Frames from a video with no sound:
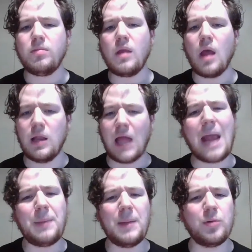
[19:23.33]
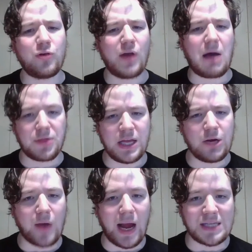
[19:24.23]
a lot of people are now
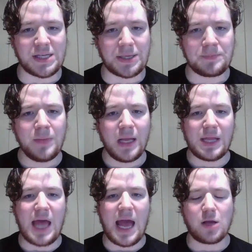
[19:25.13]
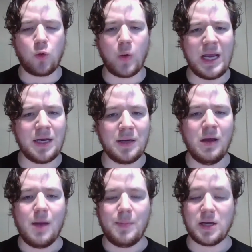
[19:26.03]
theorizing that Queen,
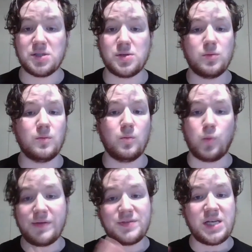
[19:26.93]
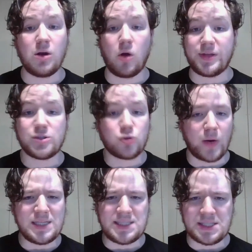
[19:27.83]
because we've seen all these
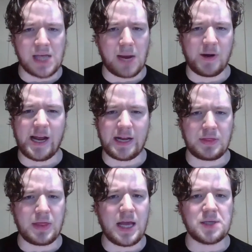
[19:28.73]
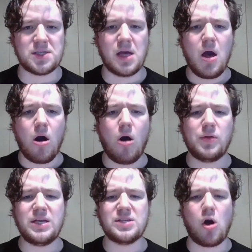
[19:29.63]
crazy cybernetic things, all
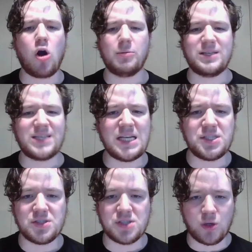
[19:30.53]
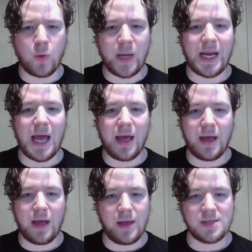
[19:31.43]
these augmentations that Queen
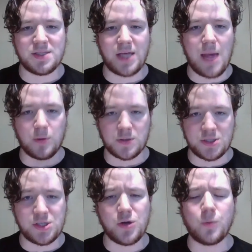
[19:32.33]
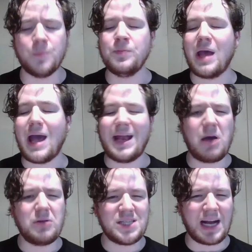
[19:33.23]
is able to do, and now
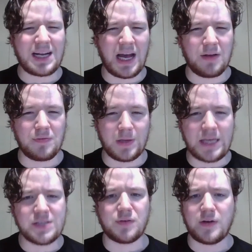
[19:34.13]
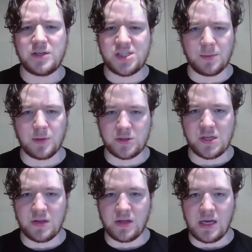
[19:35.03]
he's got kind of a laser very similar to
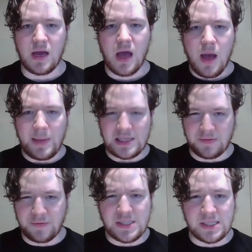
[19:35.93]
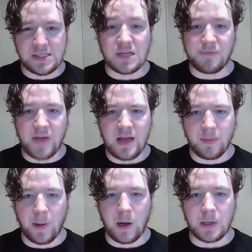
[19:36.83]
the pacifistas that
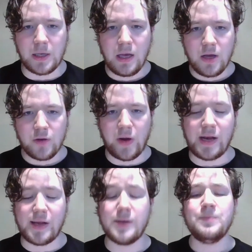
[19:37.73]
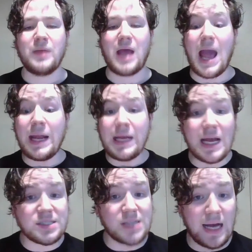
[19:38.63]
Vegapunk created, and he has
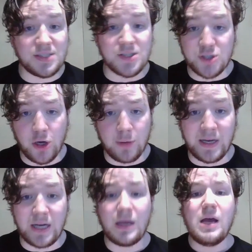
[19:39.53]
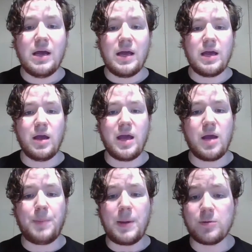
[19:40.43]
ties to Germa.
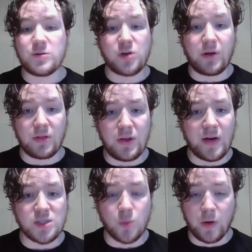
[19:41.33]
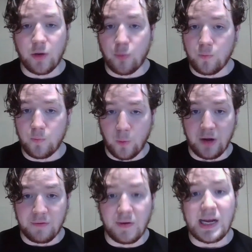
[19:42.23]
People are starting to theorize that we're gonna
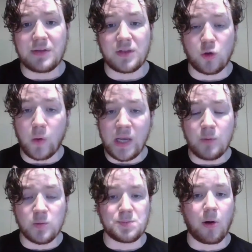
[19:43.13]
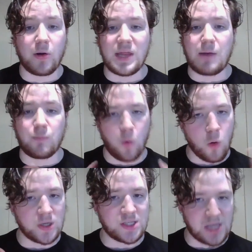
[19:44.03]
find out that Queen was part of that
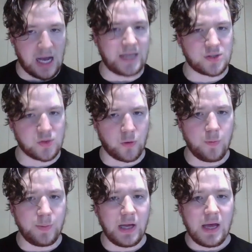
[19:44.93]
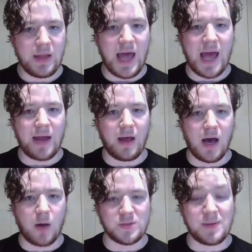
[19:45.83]
rogue science group that
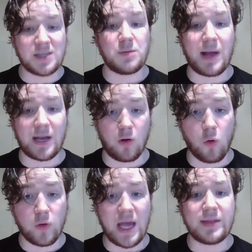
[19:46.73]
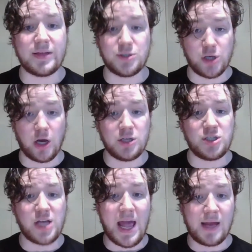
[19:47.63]
was mentioned back in Whole Cake that Judge
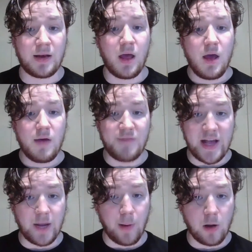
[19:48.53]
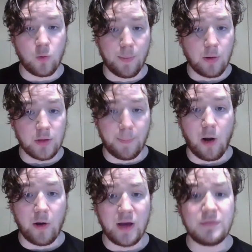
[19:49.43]
and Vegapunk were both a
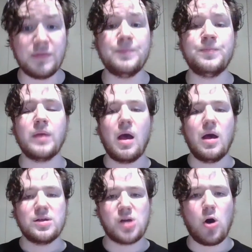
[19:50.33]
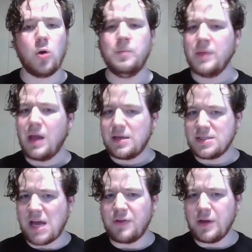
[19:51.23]
part of. So
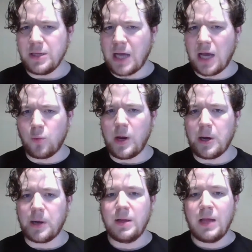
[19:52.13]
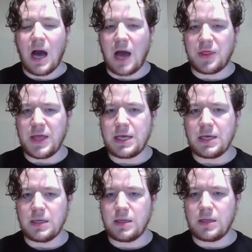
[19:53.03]
definitely kind of weird. I think
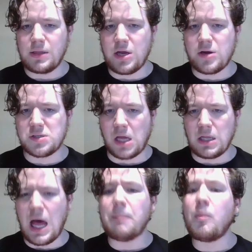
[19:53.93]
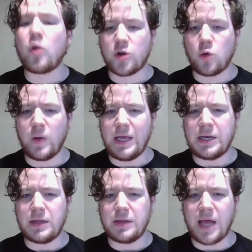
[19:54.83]
there's a lot more to
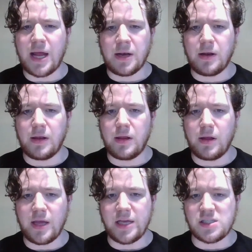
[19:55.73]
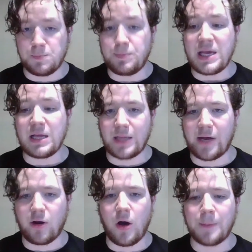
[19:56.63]
Queen than is being led
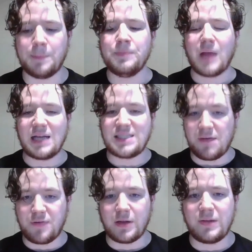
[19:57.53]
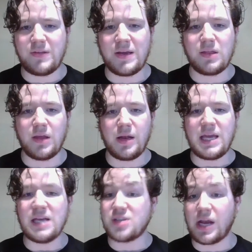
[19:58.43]
on. I definitely think that
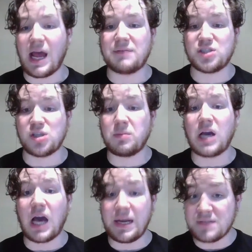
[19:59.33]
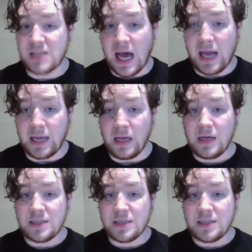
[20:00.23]
he's going to have some kind of tie to